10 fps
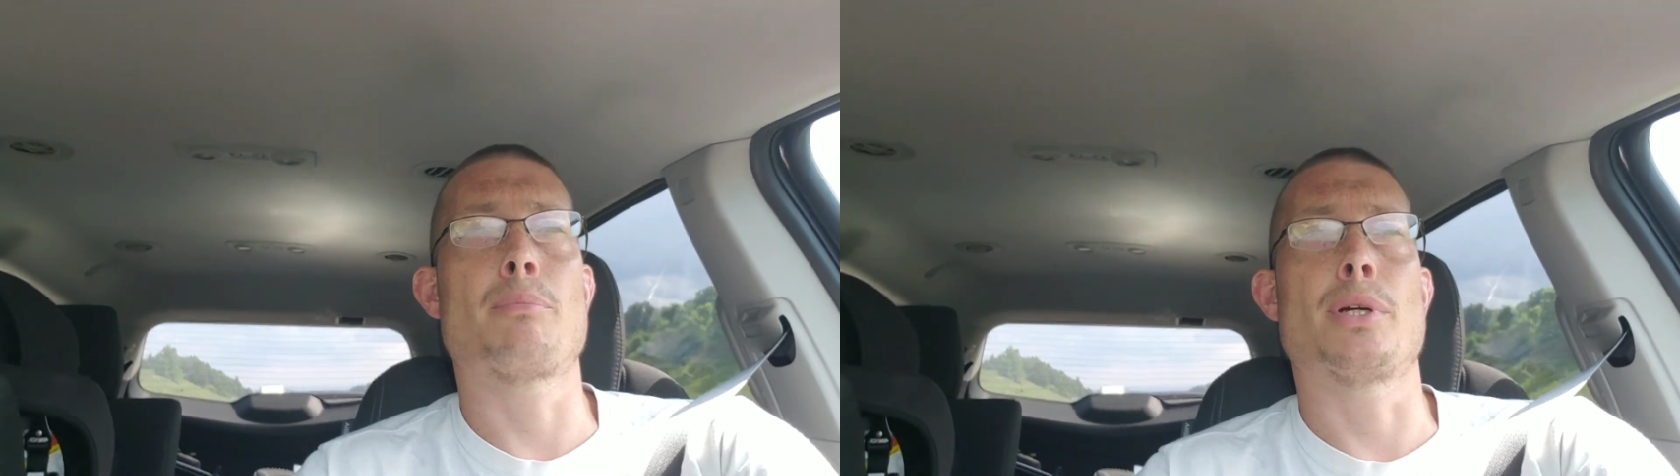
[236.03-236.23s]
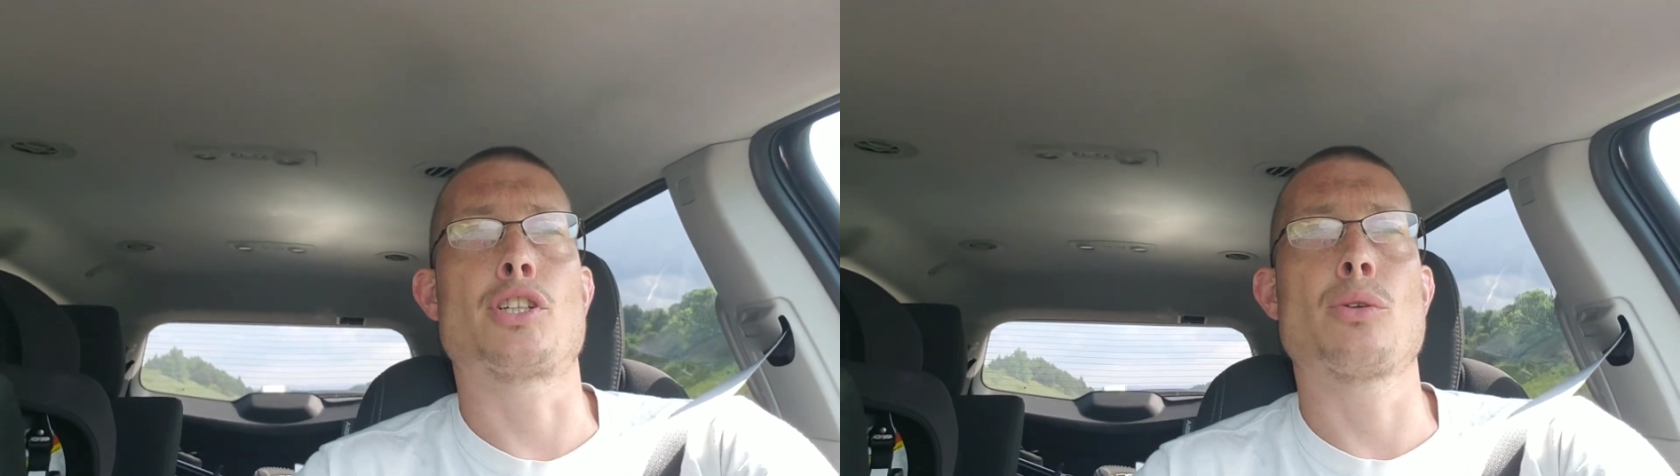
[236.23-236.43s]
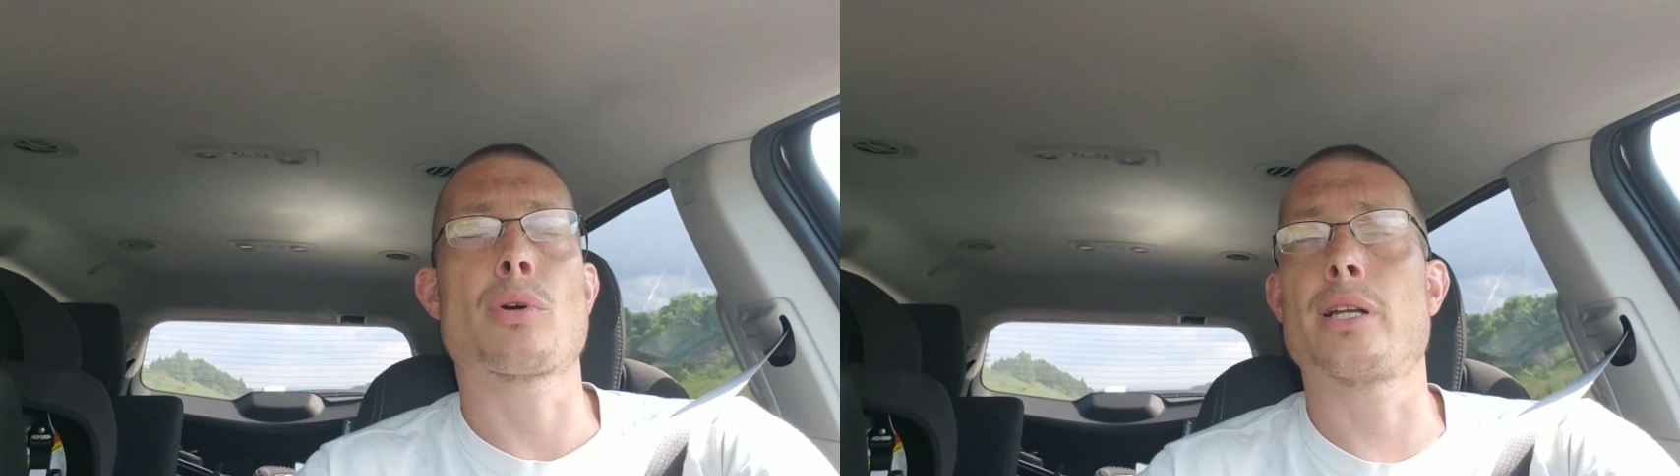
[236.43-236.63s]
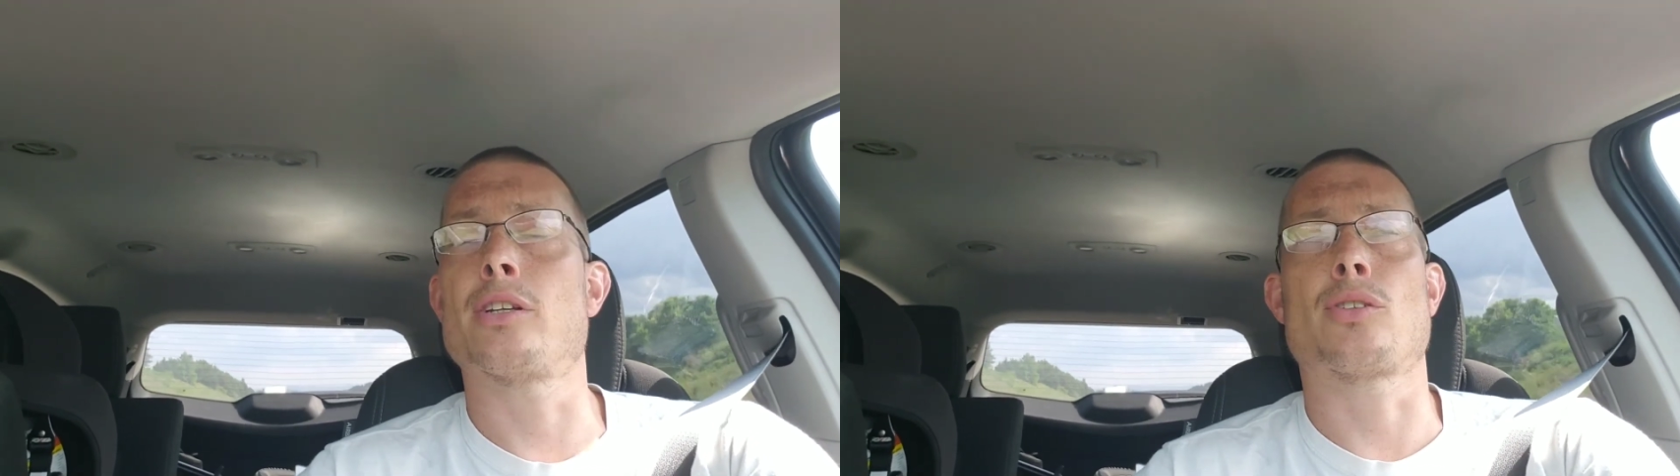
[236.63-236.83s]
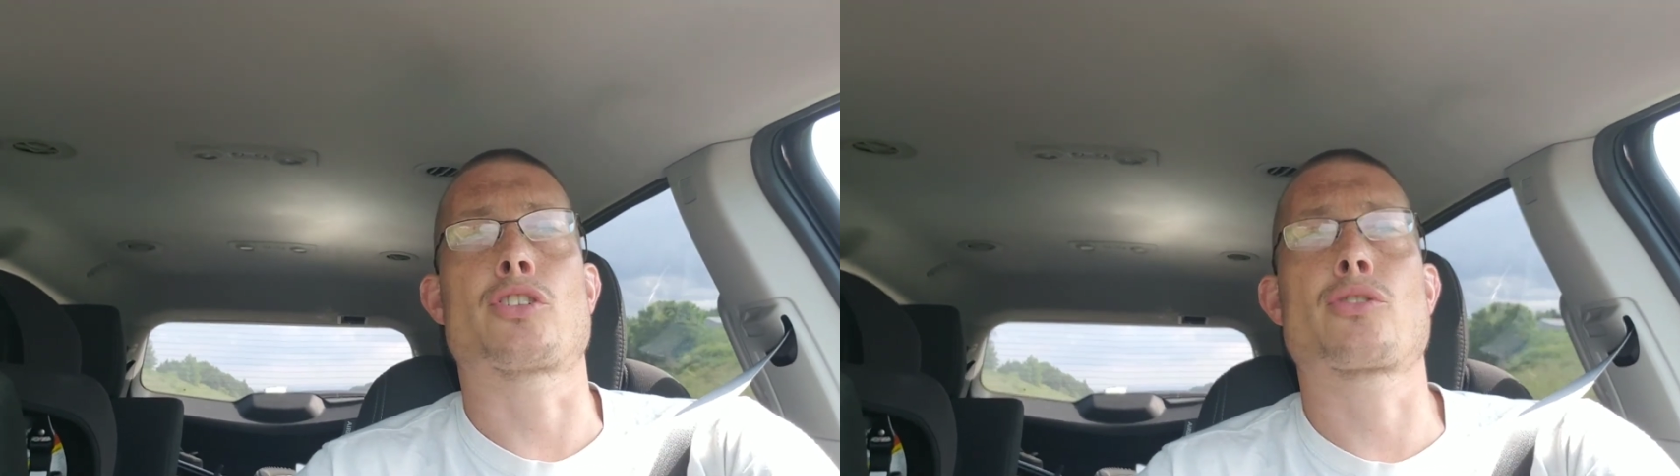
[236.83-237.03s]
but you run
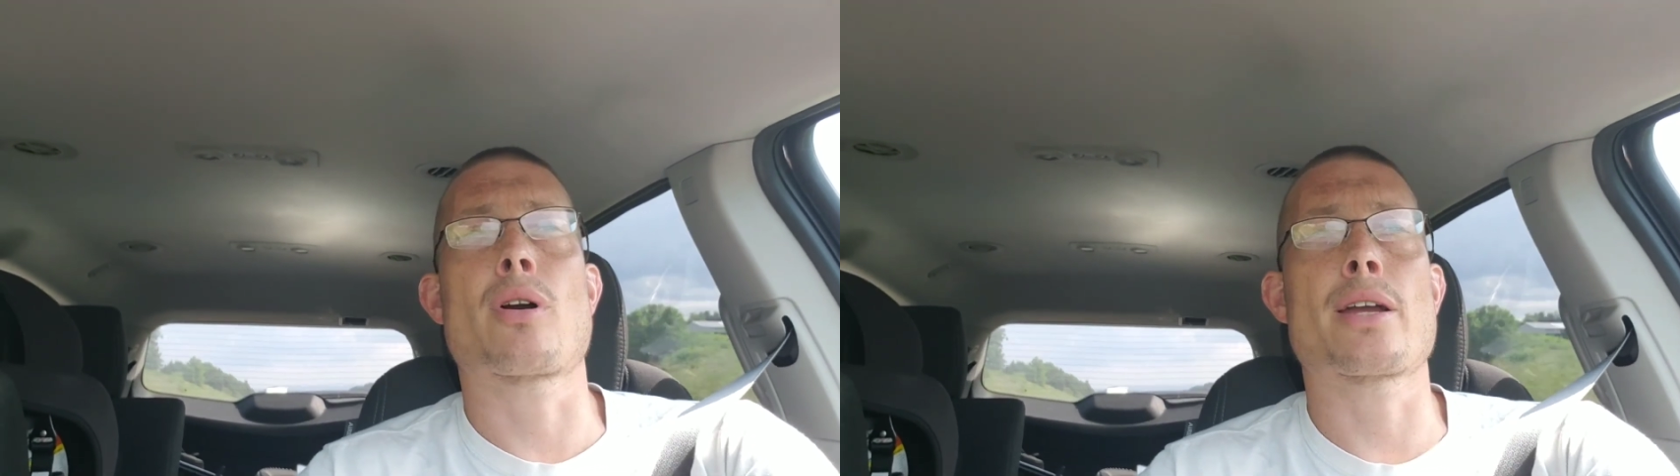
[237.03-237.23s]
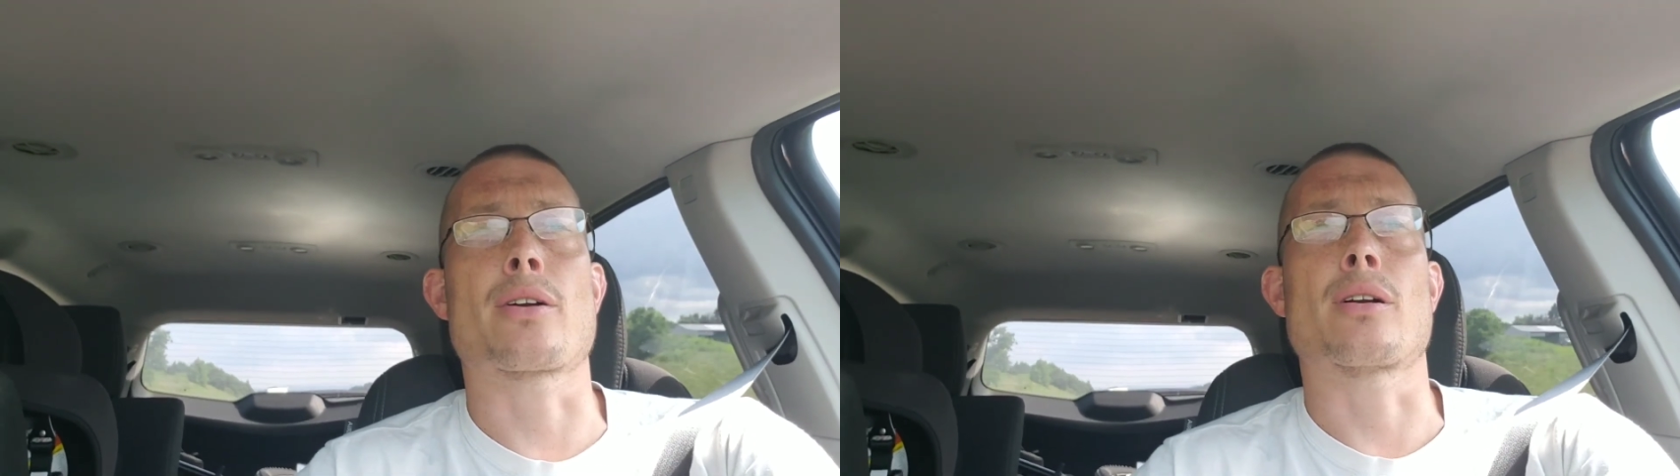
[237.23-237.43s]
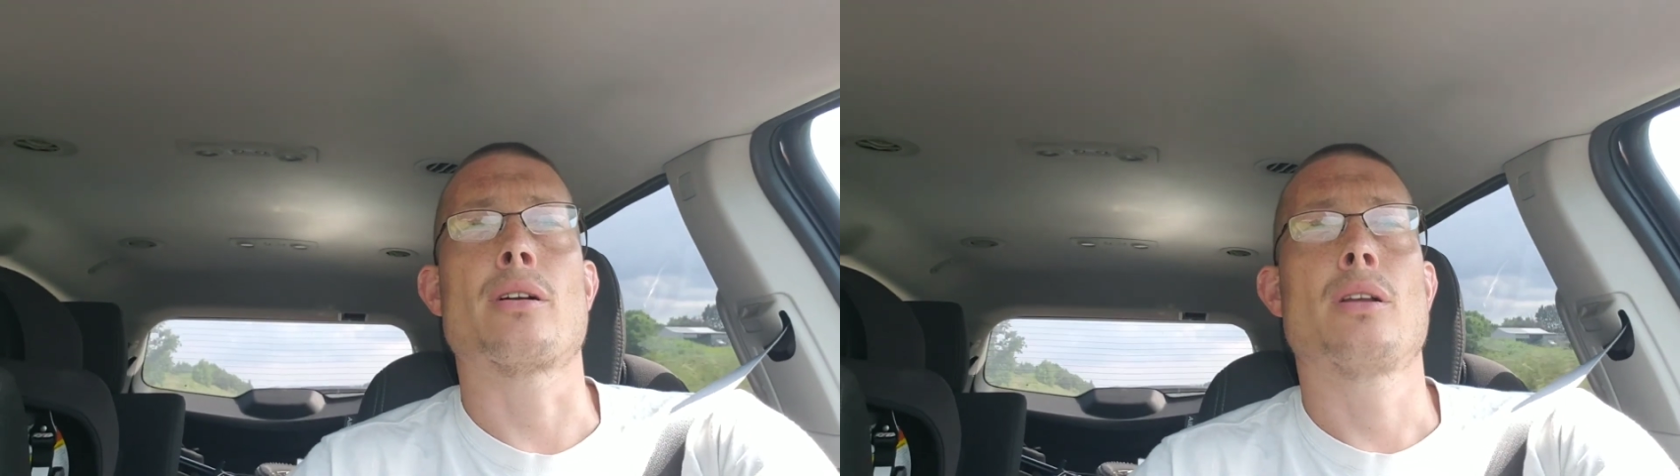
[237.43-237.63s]
into a striker